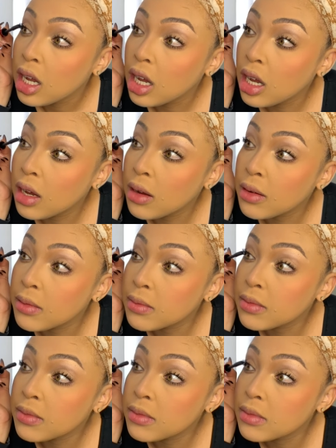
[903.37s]
um
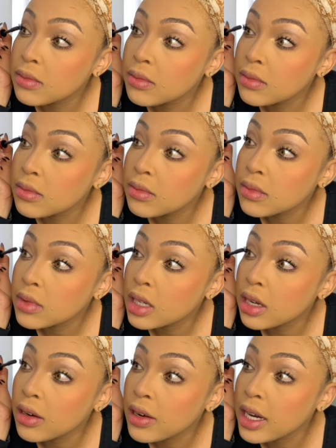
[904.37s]

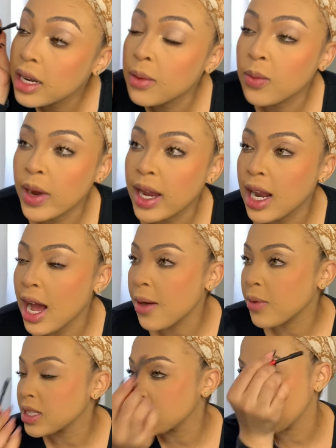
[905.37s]
career when i
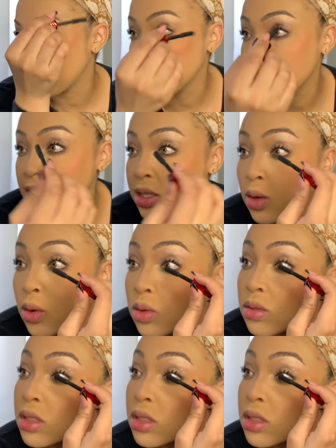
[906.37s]
was six years old